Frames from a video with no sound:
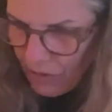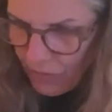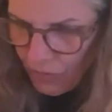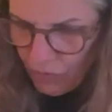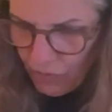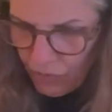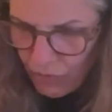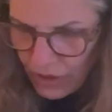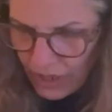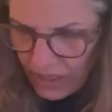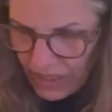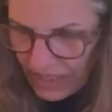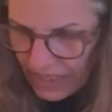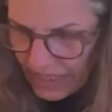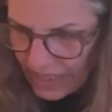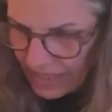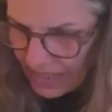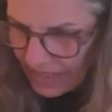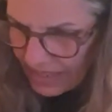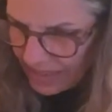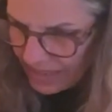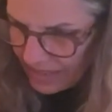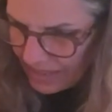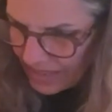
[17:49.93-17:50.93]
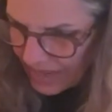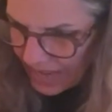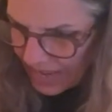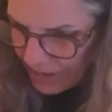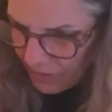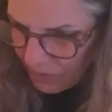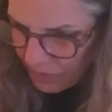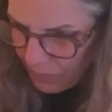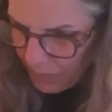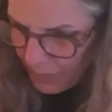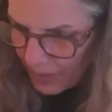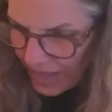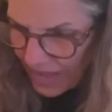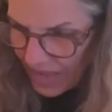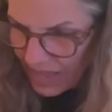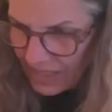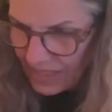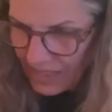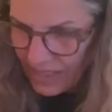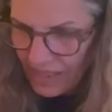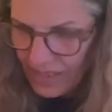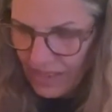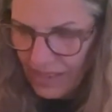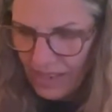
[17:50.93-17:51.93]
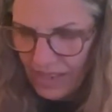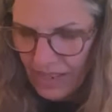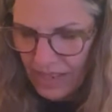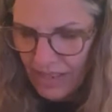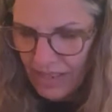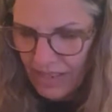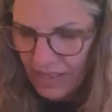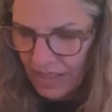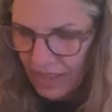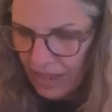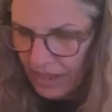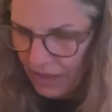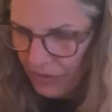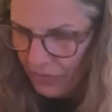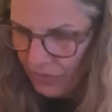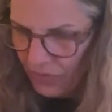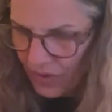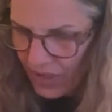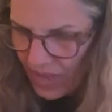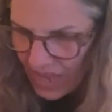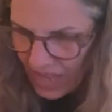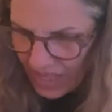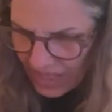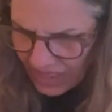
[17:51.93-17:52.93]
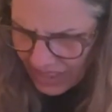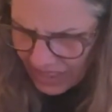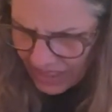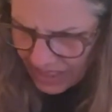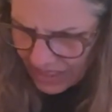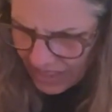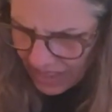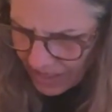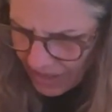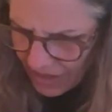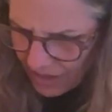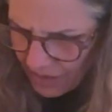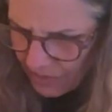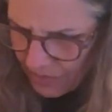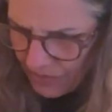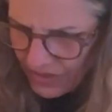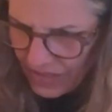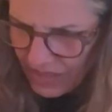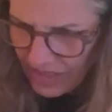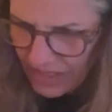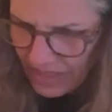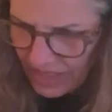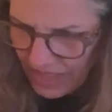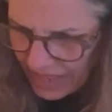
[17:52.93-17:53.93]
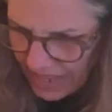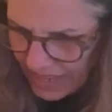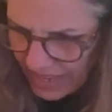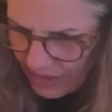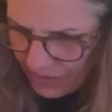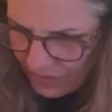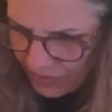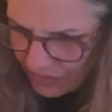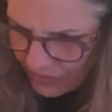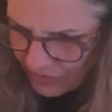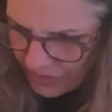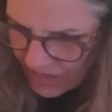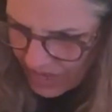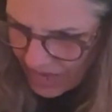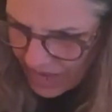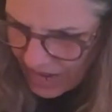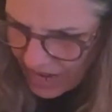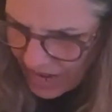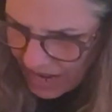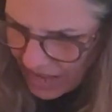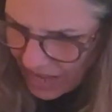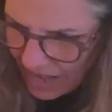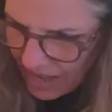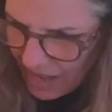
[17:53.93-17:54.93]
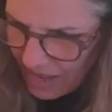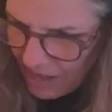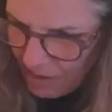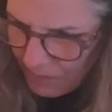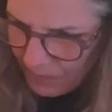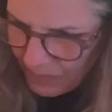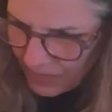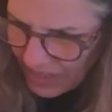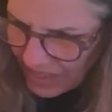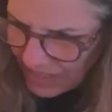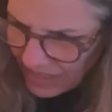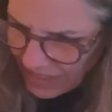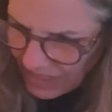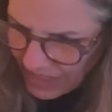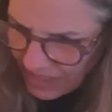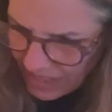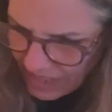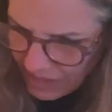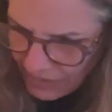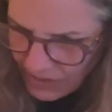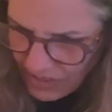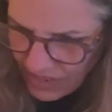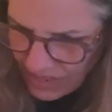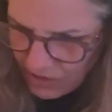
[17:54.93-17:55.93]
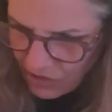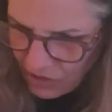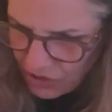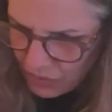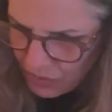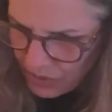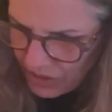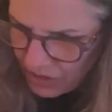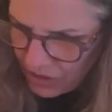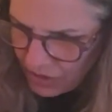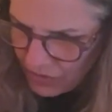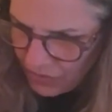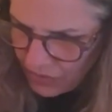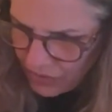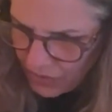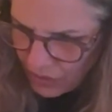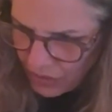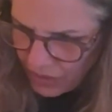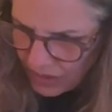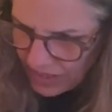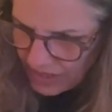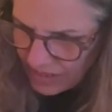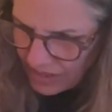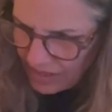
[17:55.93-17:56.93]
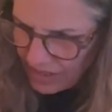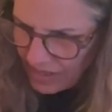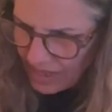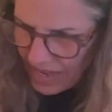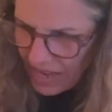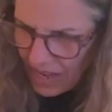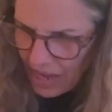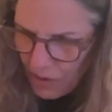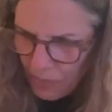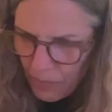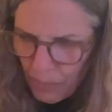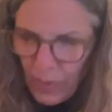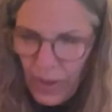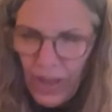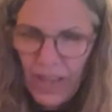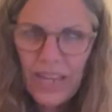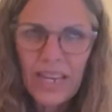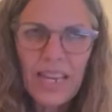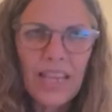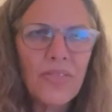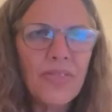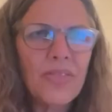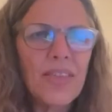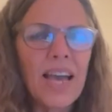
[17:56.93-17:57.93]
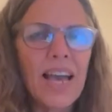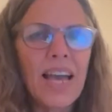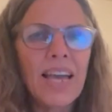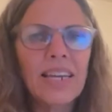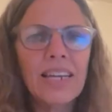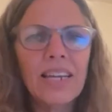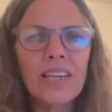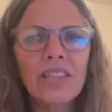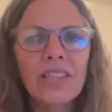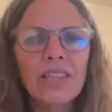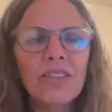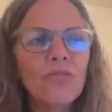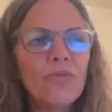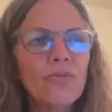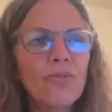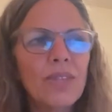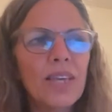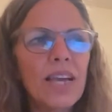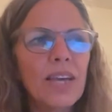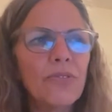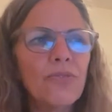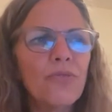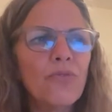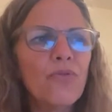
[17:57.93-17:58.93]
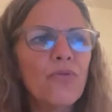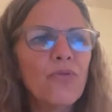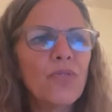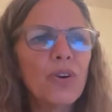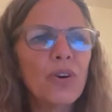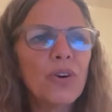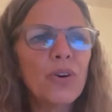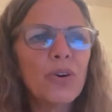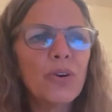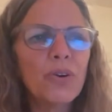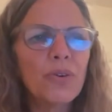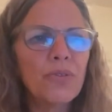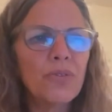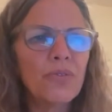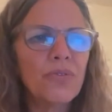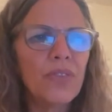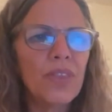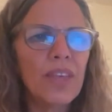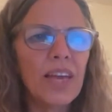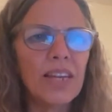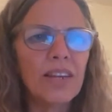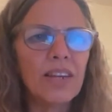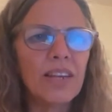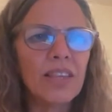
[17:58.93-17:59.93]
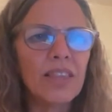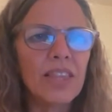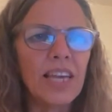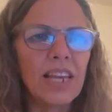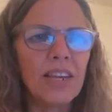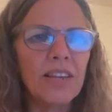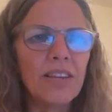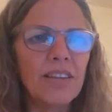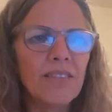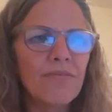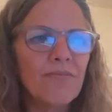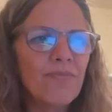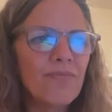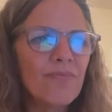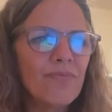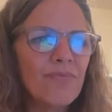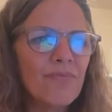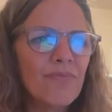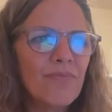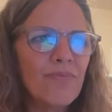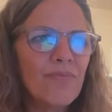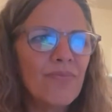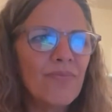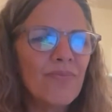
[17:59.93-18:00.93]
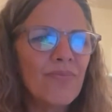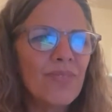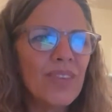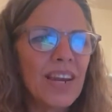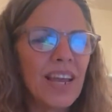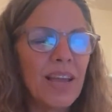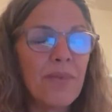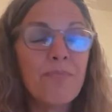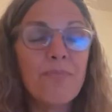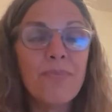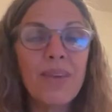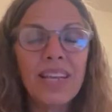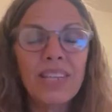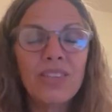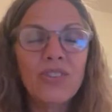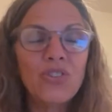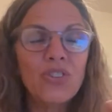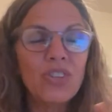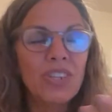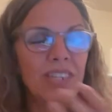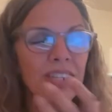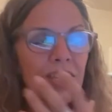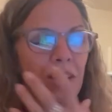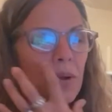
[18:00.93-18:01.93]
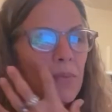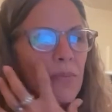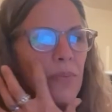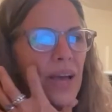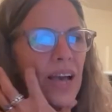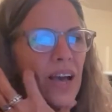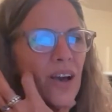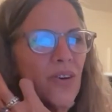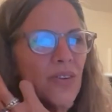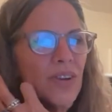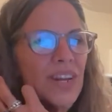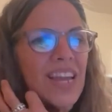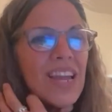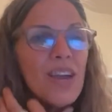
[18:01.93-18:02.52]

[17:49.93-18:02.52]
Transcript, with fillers: really needs to have balance in his life, loves life, lives it to its fullest, but that verve, that I mentioned about